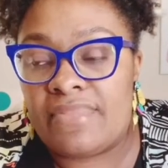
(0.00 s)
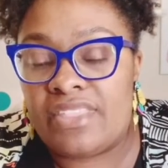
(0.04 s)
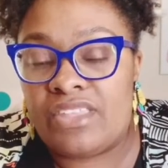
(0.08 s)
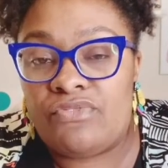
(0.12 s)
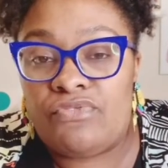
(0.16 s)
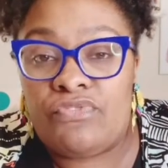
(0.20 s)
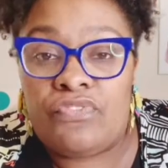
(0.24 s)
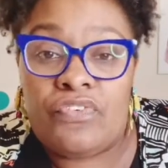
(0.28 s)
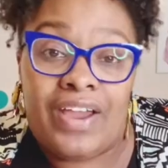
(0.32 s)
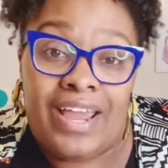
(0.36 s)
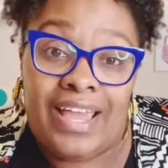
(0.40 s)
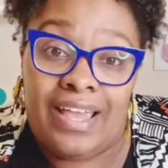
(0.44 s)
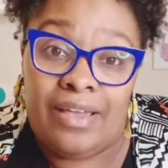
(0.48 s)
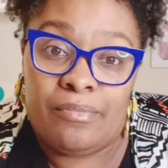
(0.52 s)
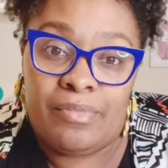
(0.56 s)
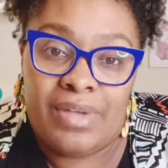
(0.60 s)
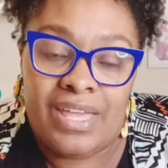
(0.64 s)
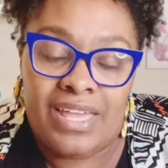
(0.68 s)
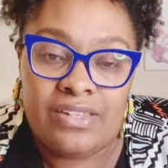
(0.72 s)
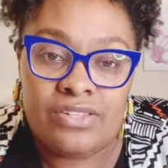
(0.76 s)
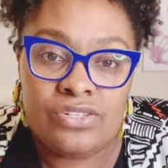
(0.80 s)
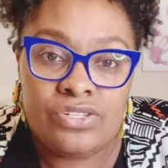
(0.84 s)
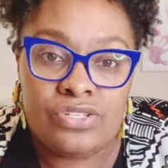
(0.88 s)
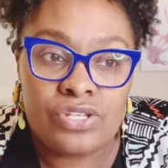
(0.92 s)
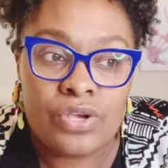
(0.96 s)
frame.
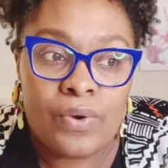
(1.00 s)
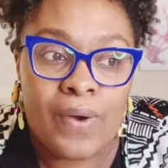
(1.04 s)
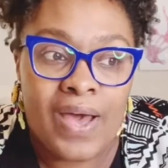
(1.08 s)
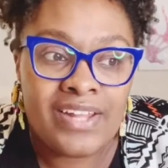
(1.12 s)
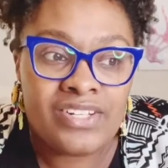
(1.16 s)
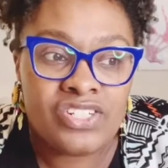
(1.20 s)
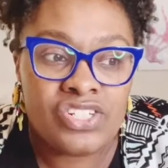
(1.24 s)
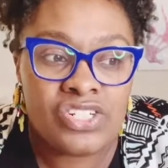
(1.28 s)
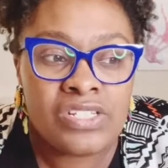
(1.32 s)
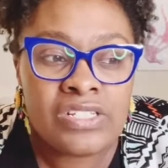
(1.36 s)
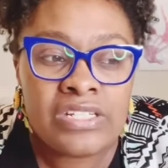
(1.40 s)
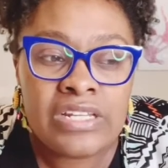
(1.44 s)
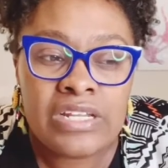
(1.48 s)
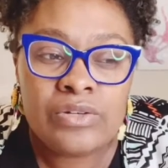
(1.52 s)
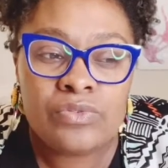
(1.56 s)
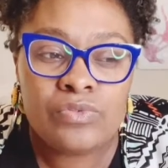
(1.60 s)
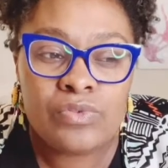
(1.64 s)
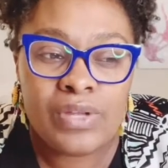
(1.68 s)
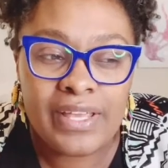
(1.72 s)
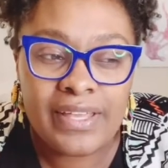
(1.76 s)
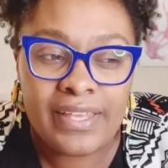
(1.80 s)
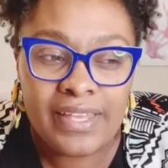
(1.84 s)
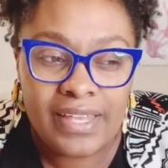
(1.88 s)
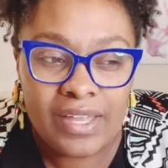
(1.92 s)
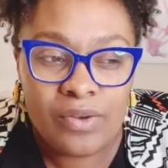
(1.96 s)
And so I just didn't,
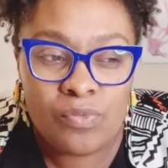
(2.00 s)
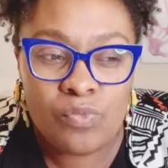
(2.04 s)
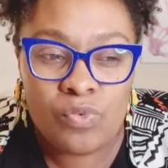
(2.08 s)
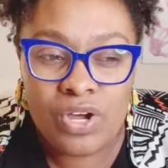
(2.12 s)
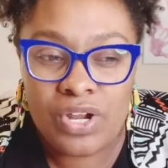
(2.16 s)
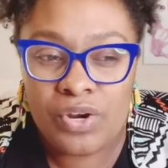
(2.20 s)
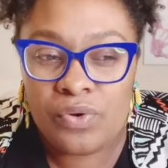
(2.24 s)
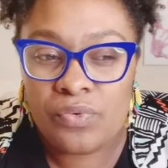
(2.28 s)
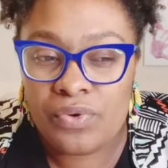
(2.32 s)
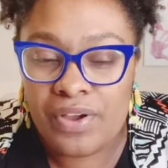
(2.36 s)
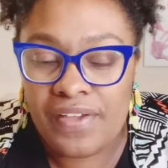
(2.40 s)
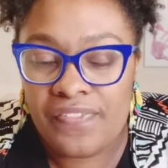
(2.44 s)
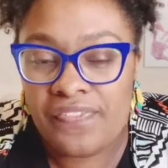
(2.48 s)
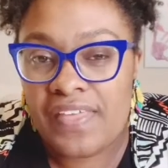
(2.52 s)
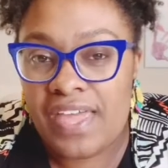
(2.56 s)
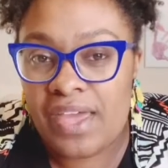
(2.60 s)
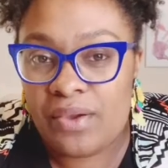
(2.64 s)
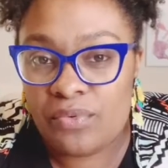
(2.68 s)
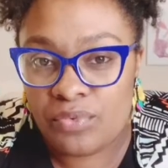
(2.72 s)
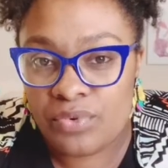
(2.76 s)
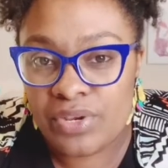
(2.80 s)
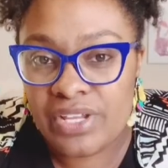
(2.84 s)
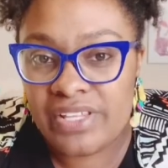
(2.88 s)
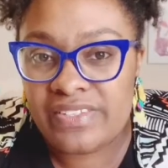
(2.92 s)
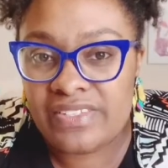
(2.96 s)
again, want to run that
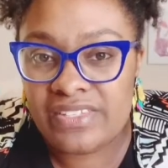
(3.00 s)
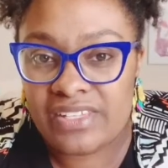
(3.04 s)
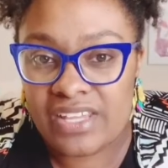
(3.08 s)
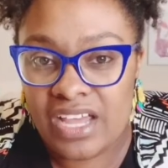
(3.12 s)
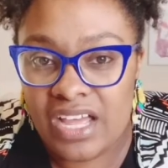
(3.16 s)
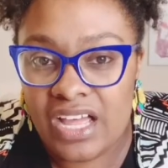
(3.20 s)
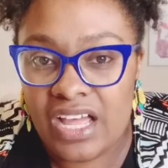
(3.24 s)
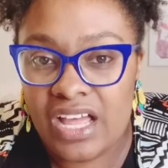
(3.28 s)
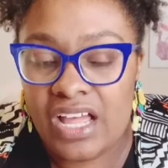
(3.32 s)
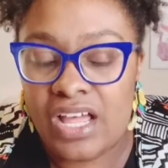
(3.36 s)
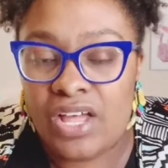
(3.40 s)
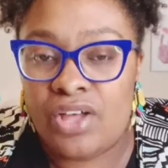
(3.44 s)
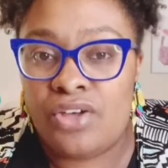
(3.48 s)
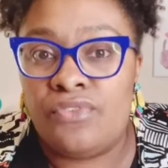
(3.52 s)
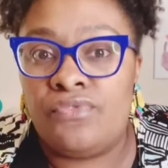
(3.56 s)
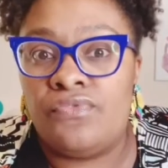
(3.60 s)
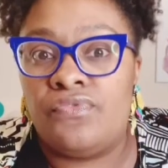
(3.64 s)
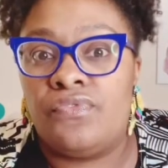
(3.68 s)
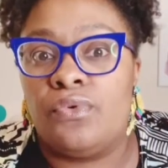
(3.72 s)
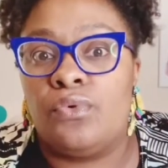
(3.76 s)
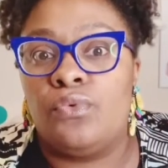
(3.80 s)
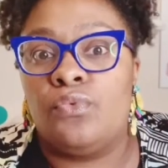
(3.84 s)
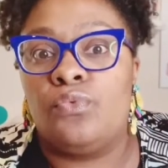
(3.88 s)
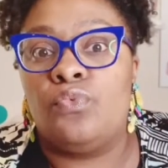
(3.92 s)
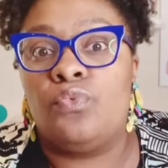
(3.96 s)
risk of
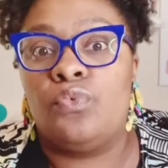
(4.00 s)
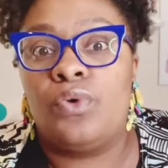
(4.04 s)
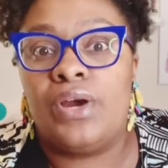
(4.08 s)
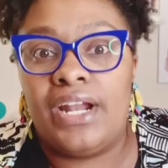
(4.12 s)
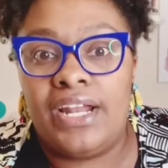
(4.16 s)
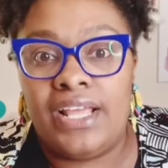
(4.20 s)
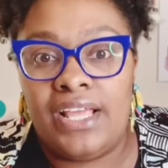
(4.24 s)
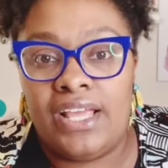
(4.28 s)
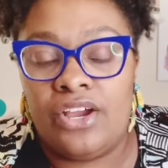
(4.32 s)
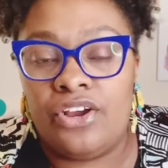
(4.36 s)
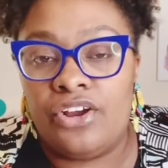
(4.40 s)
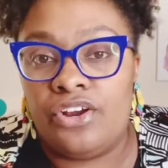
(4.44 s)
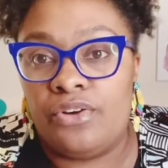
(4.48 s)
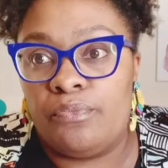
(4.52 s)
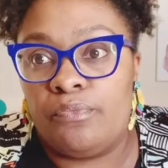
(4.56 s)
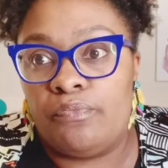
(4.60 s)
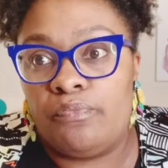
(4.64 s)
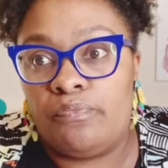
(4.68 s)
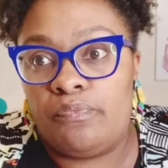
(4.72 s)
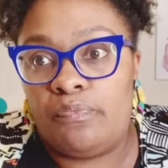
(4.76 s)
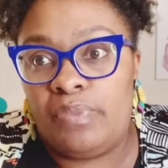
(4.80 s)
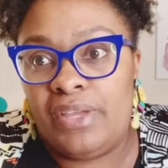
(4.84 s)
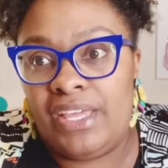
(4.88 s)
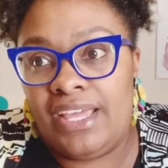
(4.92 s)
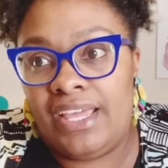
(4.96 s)
running or
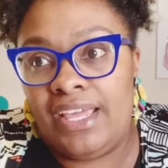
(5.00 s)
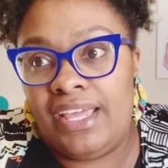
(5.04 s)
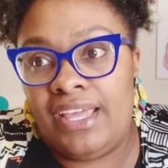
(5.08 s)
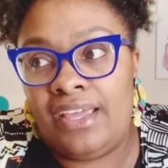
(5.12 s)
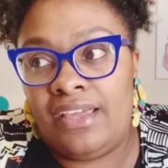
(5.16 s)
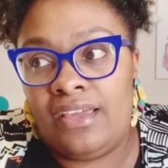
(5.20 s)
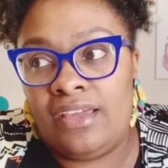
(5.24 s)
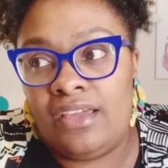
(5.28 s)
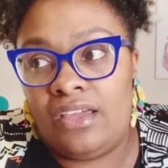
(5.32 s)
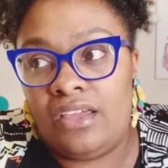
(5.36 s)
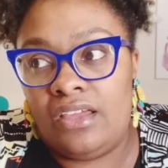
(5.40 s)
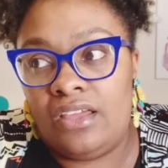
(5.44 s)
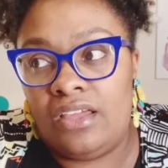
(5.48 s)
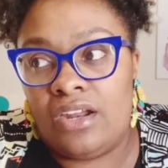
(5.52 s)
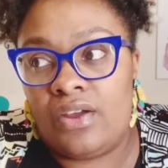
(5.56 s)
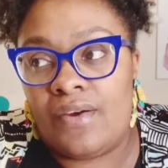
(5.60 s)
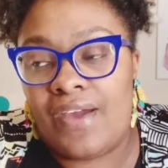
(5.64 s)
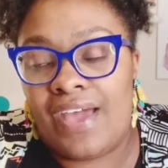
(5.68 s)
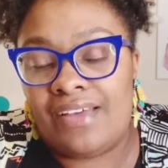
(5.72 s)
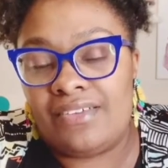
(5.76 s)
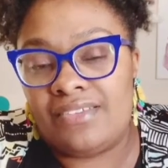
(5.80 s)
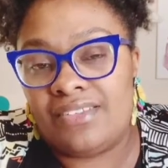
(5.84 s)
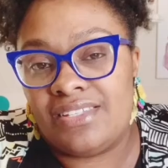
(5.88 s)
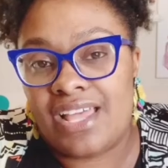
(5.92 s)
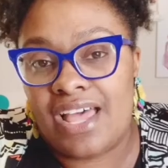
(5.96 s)
being,
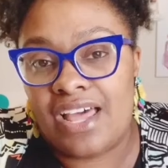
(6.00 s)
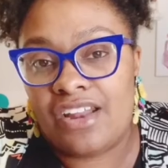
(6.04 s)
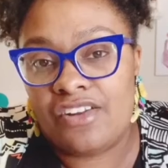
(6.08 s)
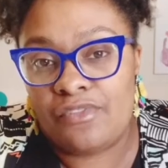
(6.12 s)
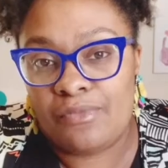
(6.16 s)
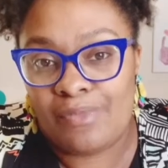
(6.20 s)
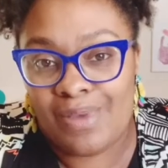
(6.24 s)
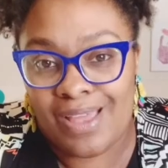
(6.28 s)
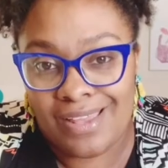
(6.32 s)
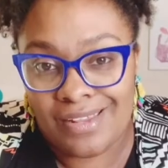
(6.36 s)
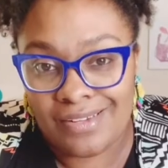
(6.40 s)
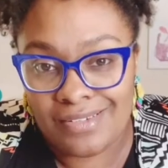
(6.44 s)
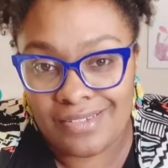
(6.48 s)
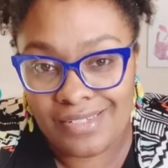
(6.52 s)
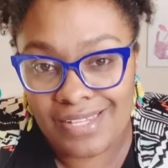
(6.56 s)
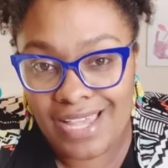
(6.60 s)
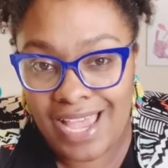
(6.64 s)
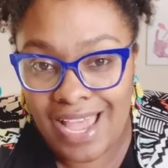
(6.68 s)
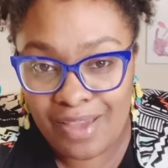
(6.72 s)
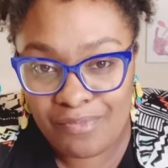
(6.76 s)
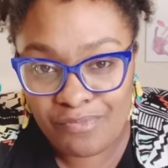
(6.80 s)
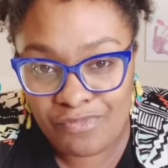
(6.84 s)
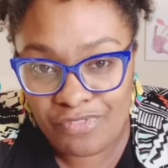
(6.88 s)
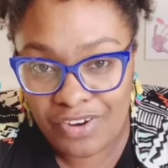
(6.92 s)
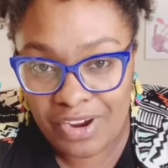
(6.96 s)
outside of my
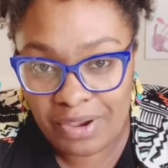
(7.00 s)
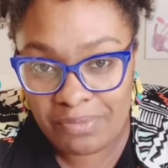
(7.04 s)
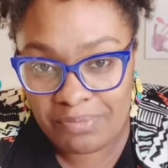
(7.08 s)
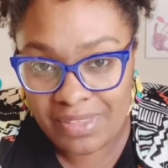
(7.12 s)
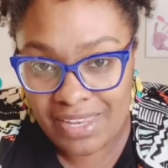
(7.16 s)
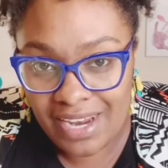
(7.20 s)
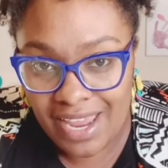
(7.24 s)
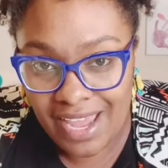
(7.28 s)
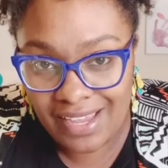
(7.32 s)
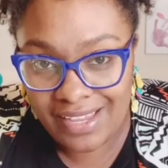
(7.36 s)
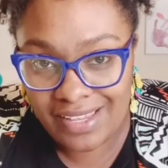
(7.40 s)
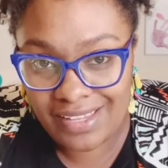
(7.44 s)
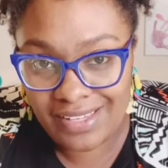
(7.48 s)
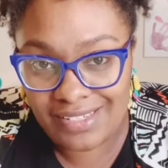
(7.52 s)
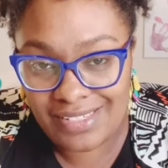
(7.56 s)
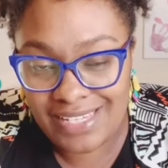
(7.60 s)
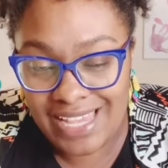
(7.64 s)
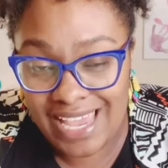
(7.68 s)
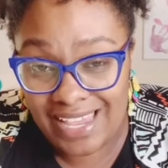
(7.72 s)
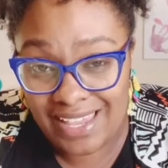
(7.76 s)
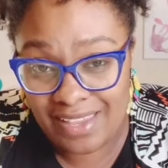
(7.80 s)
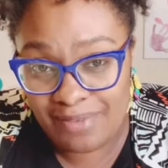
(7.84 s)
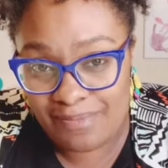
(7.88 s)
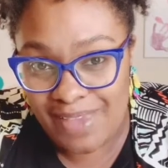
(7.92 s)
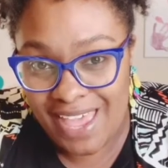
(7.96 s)
time frame that I could
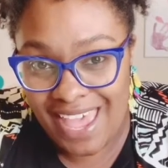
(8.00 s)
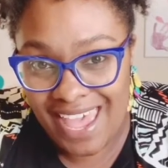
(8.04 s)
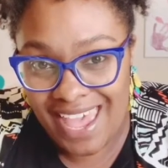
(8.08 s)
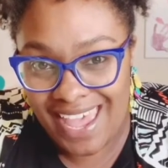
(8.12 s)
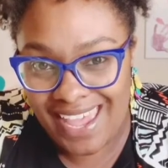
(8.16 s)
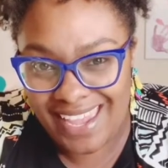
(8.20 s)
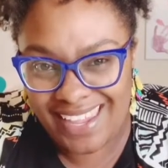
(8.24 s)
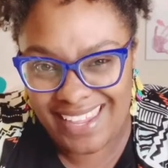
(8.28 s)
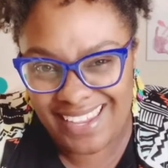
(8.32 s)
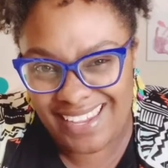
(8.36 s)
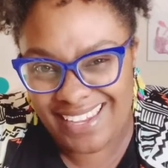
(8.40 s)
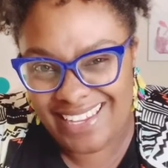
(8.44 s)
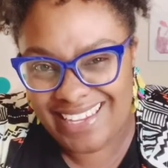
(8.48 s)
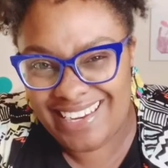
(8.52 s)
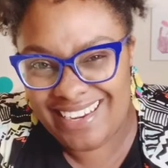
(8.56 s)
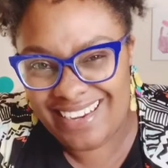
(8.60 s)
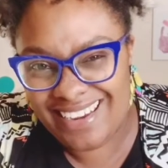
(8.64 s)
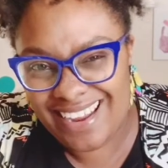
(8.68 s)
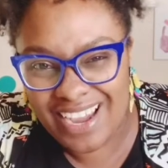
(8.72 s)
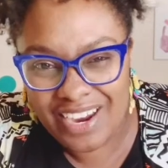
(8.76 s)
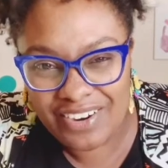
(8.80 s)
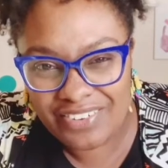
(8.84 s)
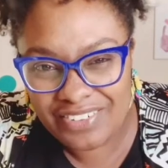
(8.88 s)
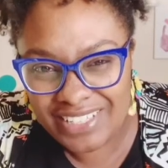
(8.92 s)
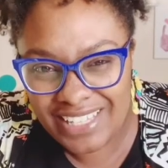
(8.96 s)
take it back and
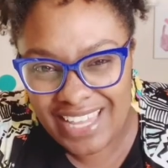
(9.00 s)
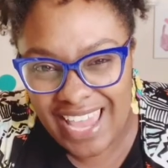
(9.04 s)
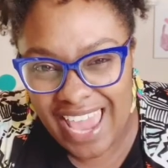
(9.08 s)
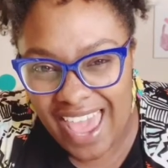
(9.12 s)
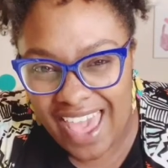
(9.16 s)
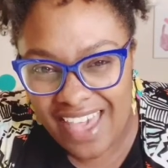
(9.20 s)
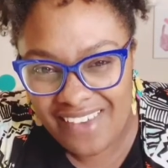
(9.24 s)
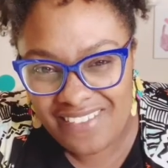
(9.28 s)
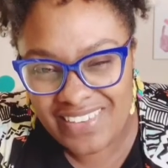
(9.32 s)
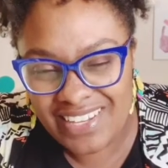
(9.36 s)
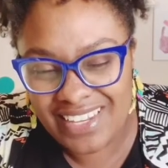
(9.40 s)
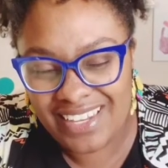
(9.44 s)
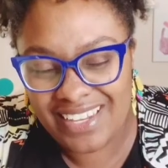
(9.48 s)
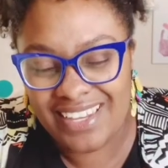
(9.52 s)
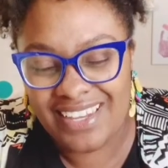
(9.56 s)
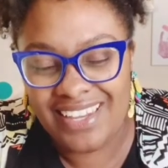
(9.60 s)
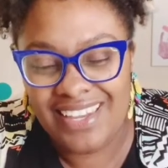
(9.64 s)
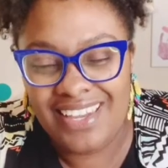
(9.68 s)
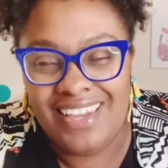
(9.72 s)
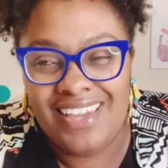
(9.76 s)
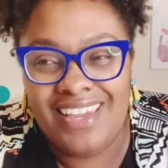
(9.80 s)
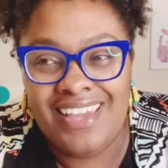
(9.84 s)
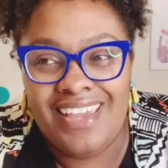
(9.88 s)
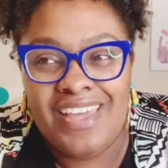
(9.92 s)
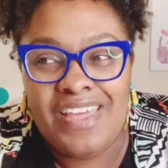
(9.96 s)
not really having
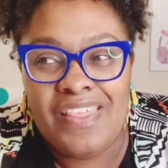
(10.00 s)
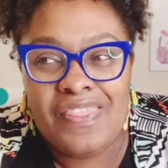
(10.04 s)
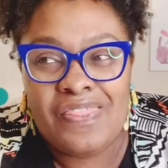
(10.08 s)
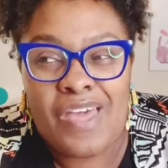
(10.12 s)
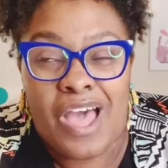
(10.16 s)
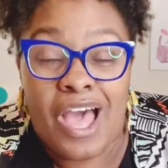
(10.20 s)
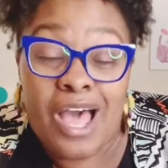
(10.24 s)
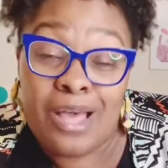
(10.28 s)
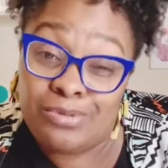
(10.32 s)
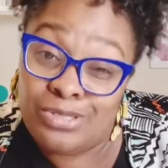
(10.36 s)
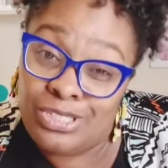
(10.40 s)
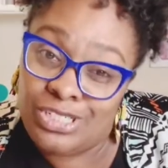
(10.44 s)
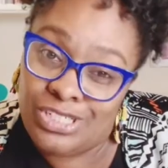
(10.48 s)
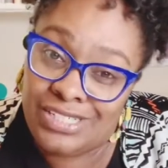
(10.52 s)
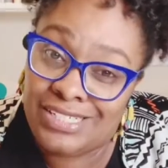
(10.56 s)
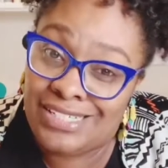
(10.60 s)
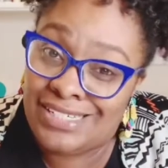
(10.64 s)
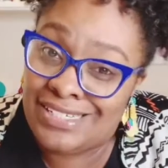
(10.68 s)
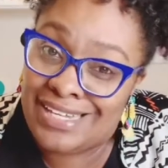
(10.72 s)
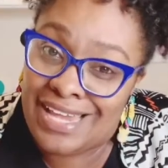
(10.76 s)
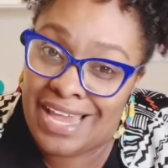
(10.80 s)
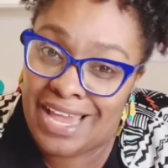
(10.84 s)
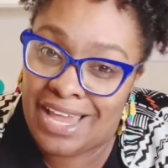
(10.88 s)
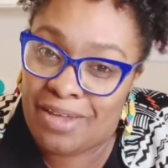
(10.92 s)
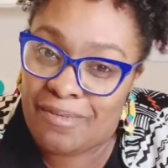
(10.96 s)
the option to
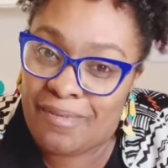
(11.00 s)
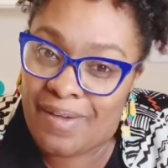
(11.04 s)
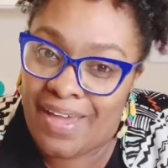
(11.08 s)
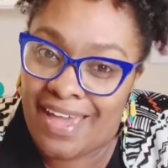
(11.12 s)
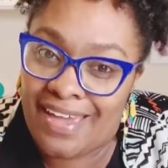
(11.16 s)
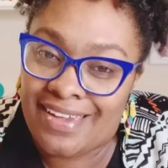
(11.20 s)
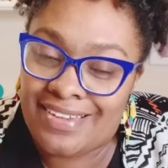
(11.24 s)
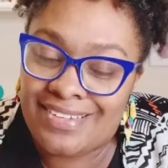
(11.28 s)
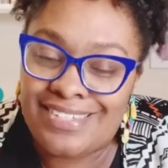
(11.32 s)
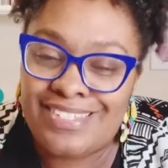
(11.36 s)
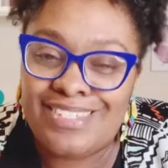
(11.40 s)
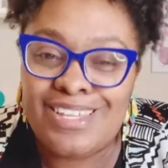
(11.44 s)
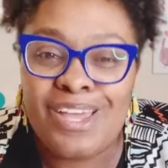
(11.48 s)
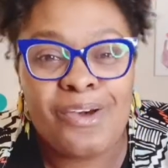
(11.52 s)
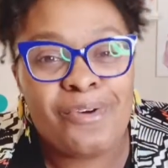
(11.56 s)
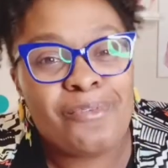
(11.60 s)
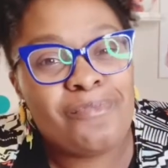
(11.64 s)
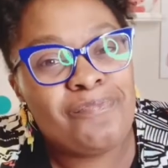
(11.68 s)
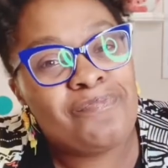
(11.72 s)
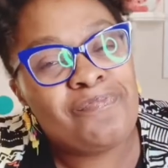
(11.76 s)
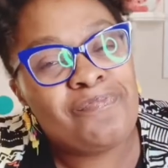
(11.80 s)
take it back. So